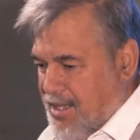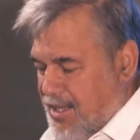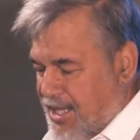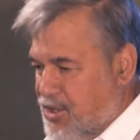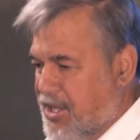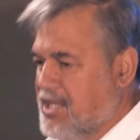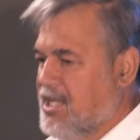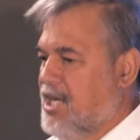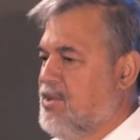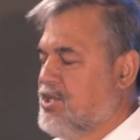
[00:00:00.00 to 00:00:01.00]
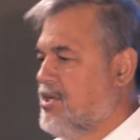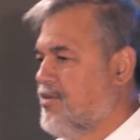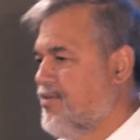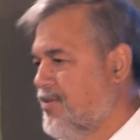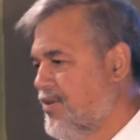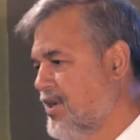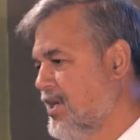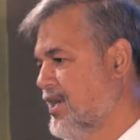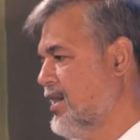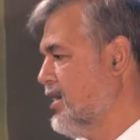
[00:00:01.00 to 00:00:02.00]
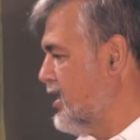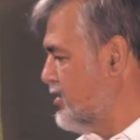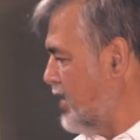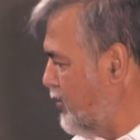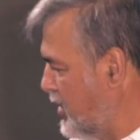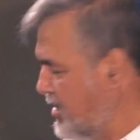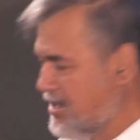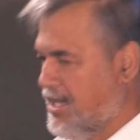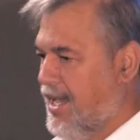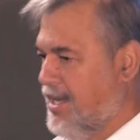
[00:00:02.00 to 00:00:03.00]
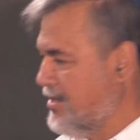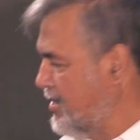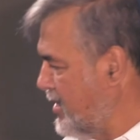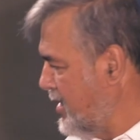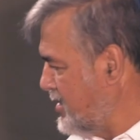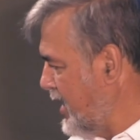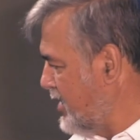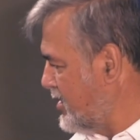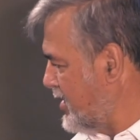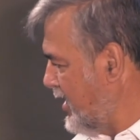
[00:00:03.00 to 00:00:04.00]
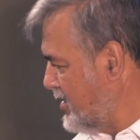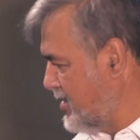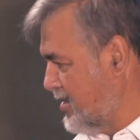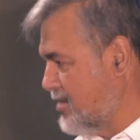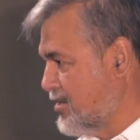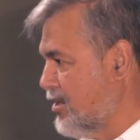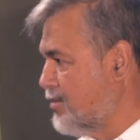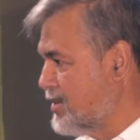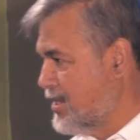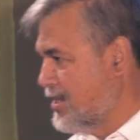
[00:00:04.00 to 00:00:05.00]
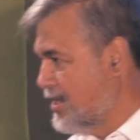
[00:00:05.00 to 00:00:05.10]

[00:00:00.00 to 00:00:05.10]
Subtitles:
They took his helmet off, and I watched his hand, and his hand did that and stopped.